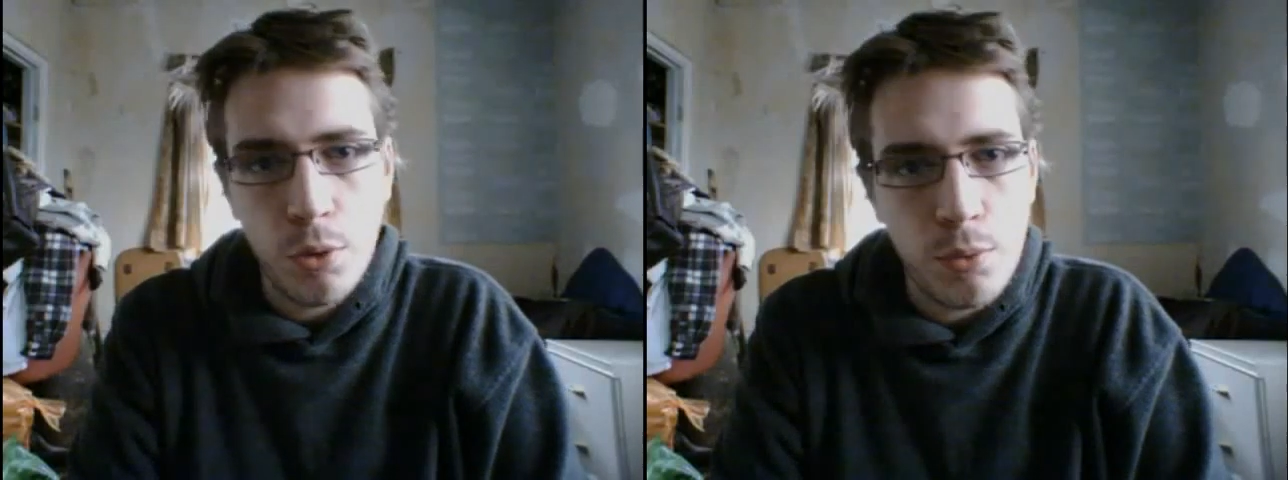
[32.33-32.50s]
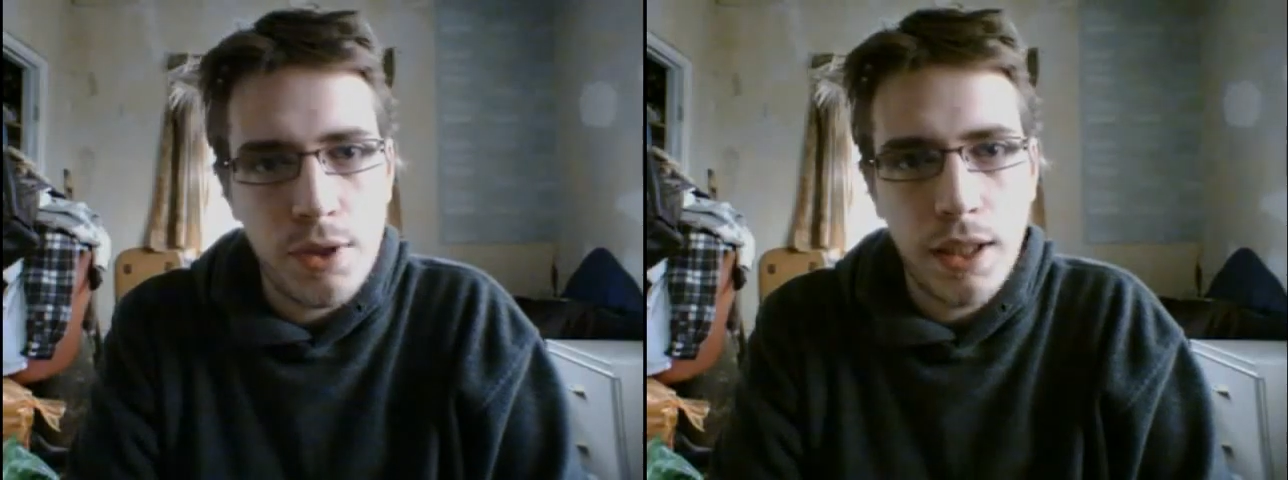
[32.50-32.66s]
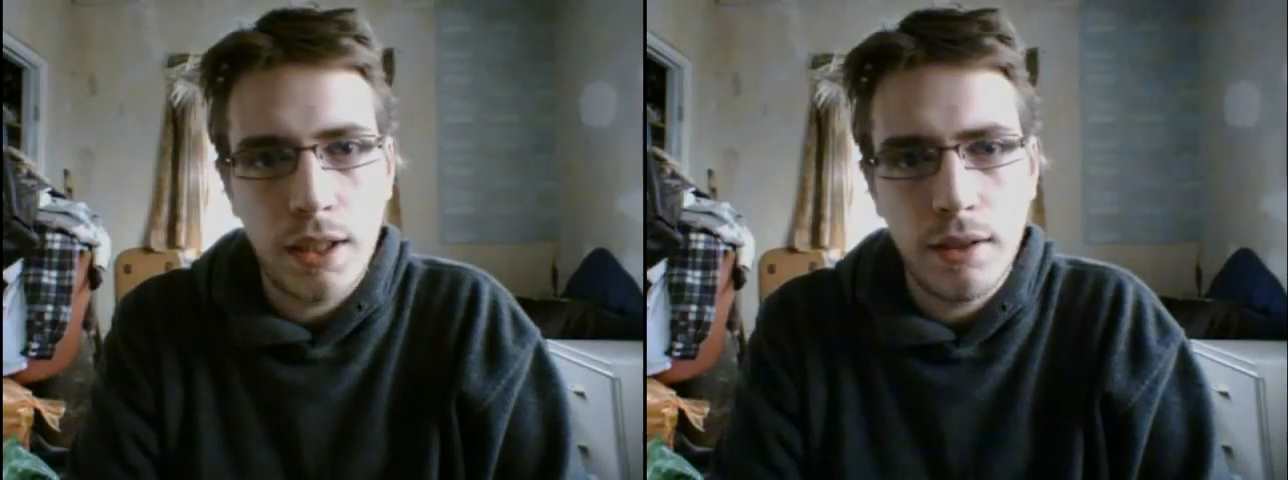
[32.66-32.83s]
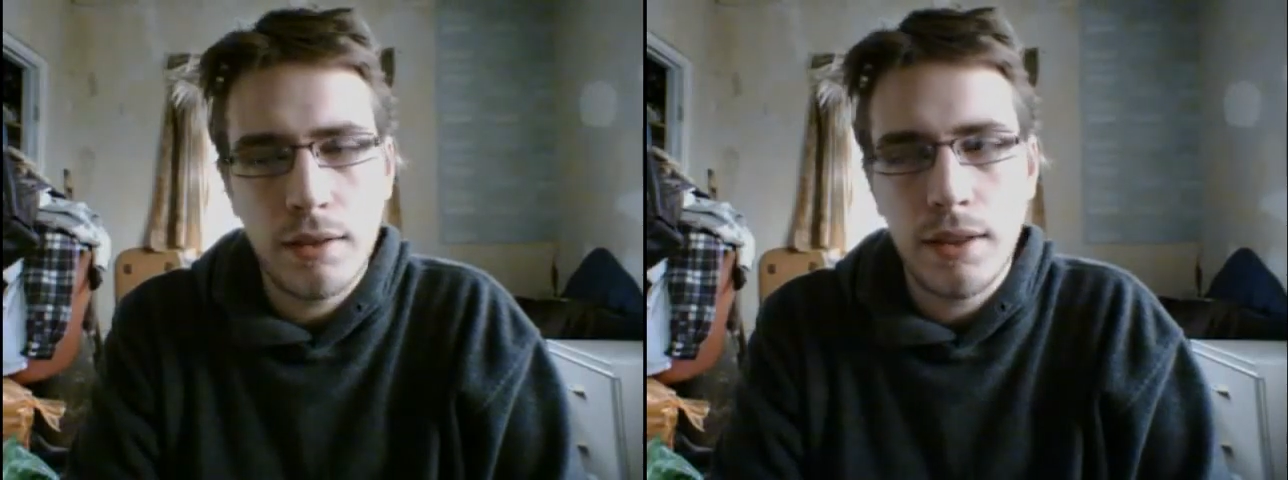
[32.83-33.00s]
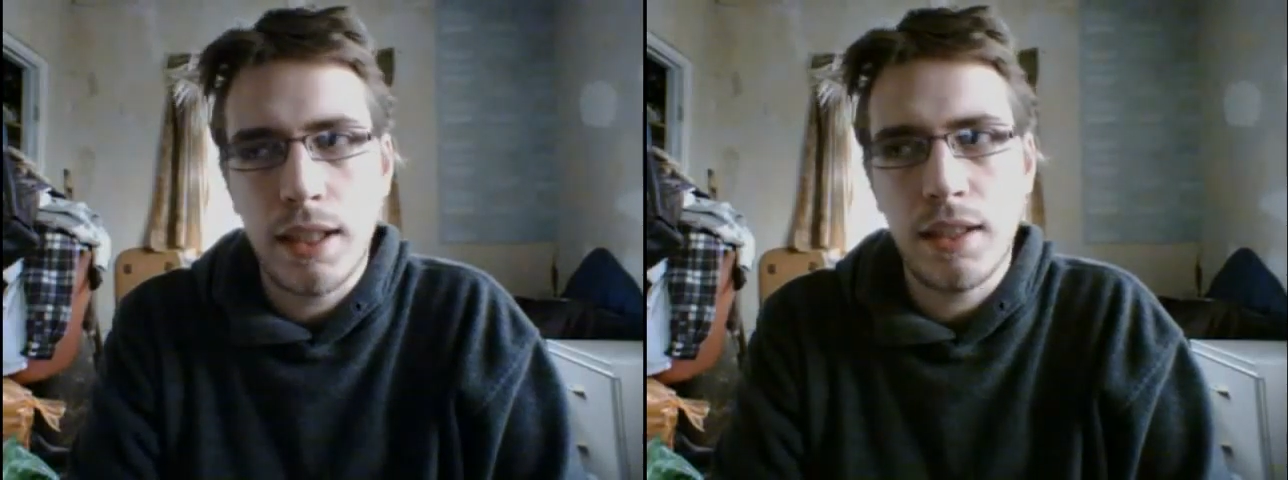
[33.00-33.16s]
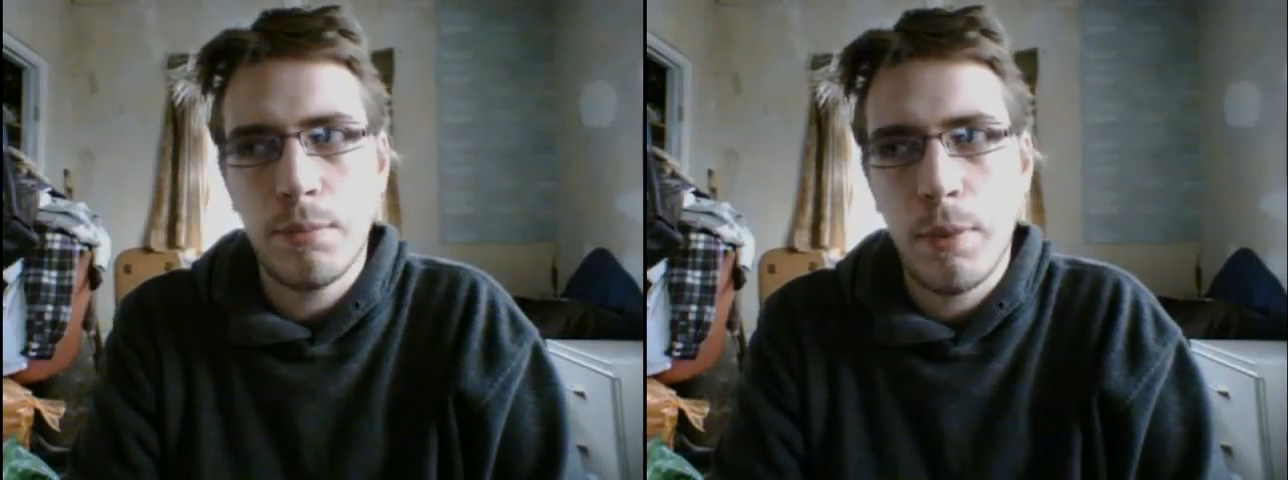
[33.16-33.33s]
losing
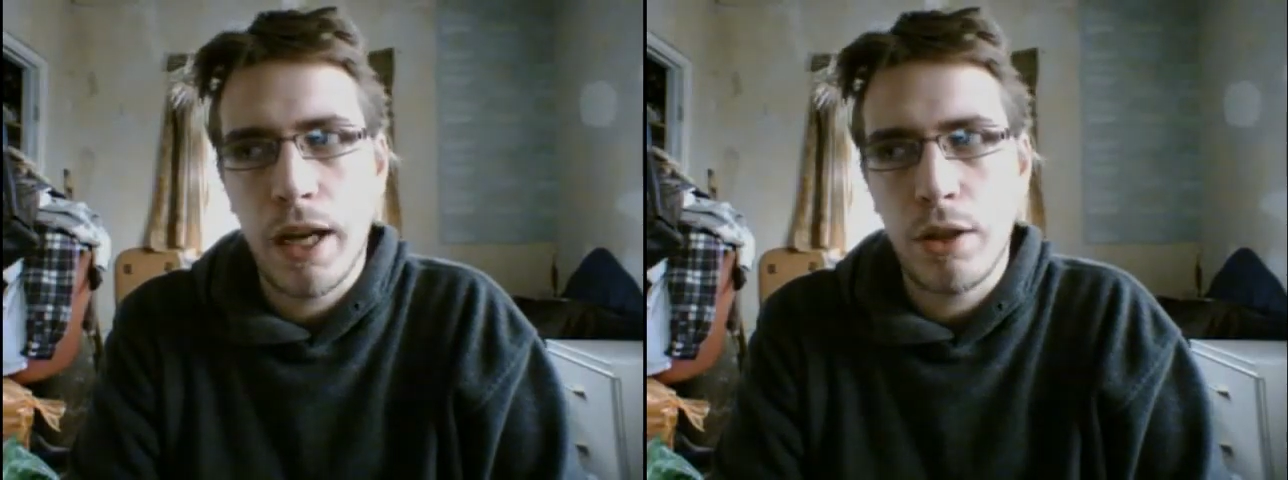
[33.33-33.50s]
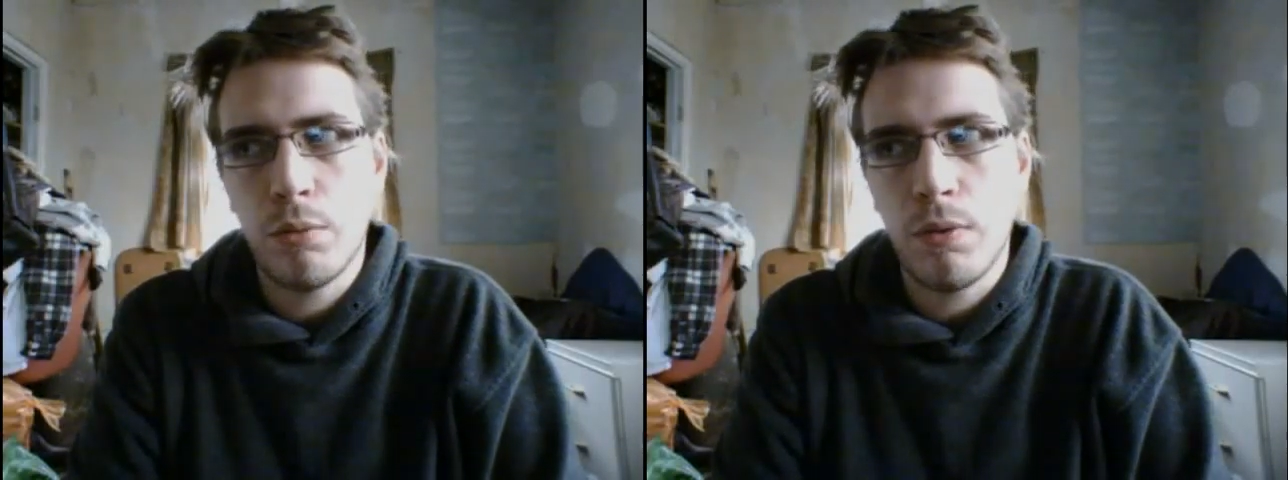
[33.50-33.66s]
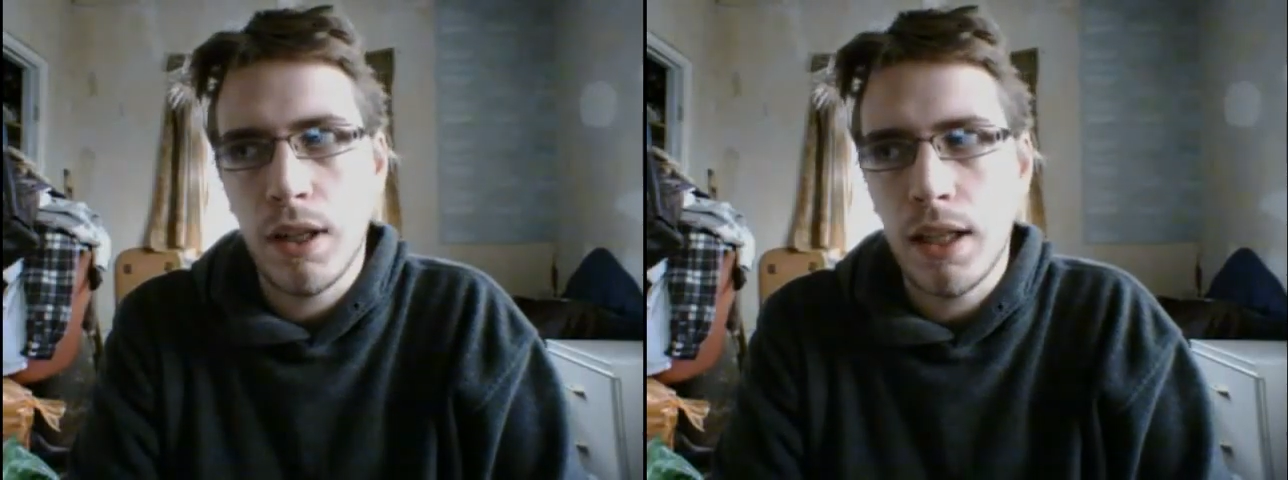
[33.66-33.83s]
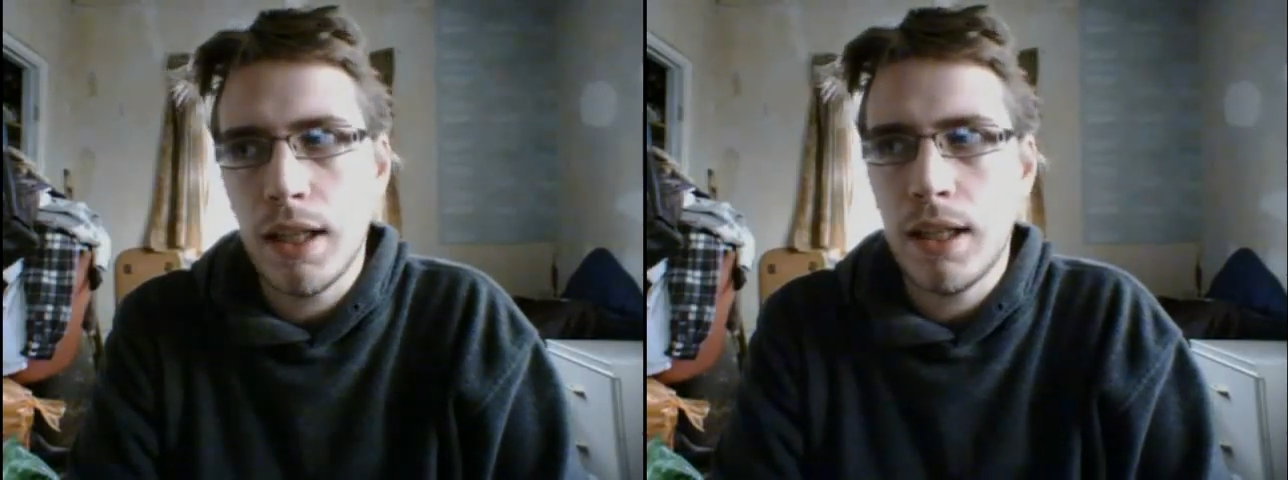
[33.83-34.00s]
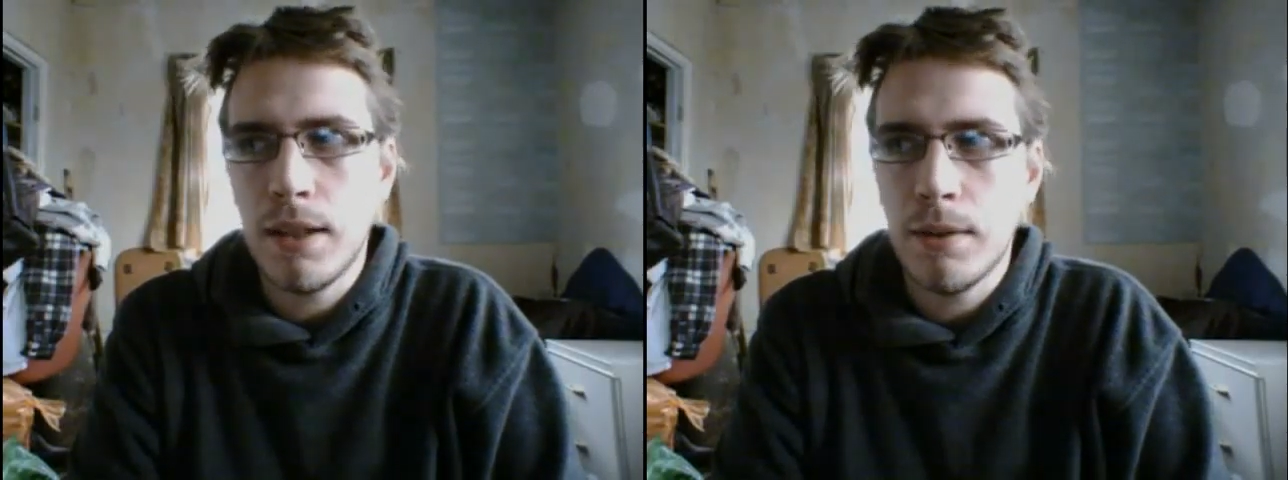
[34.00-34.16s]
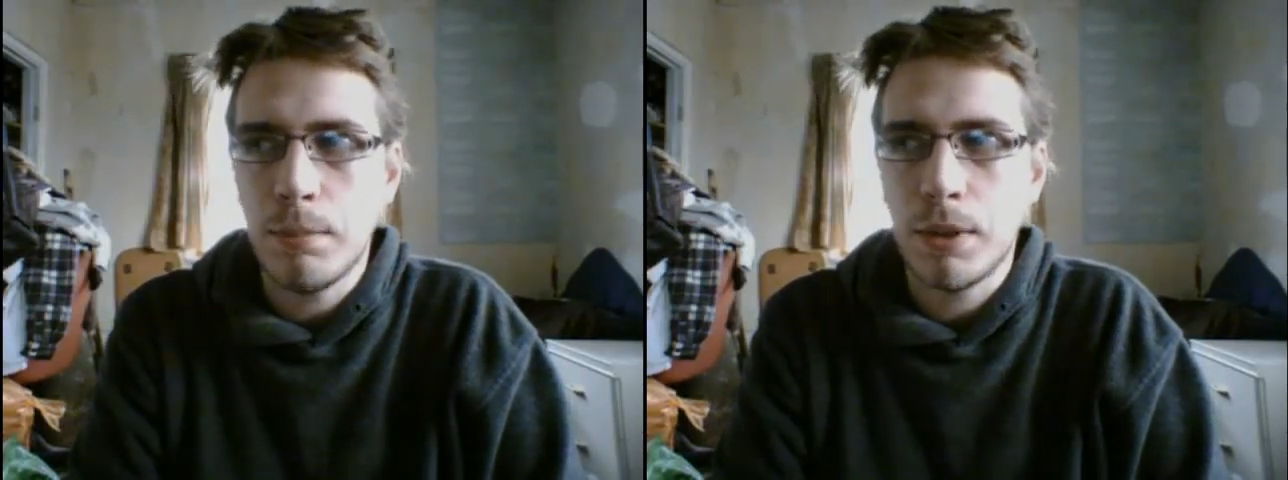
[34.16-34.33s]
this match
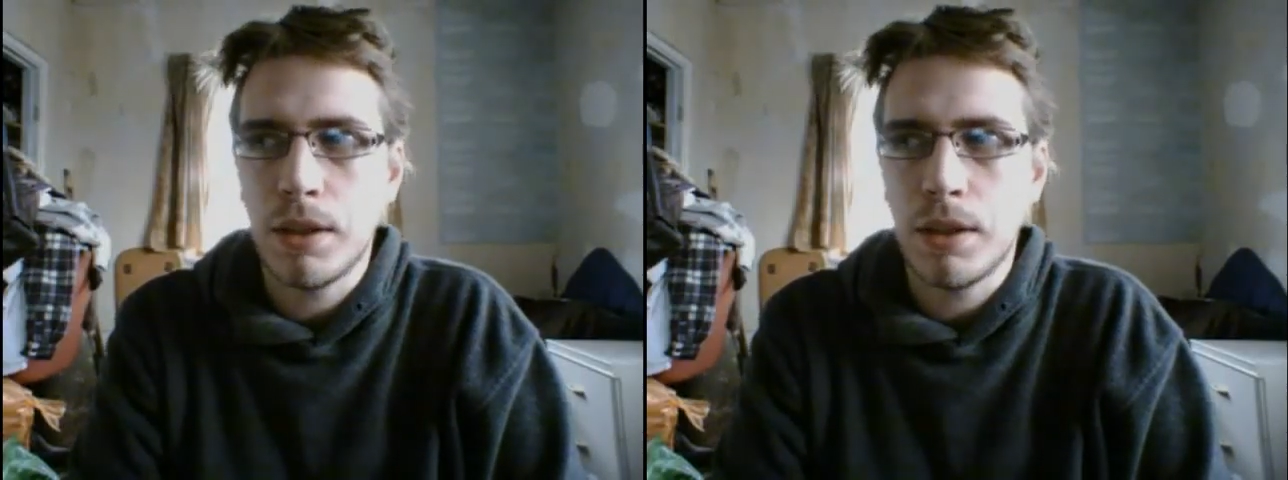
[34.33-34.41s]
really,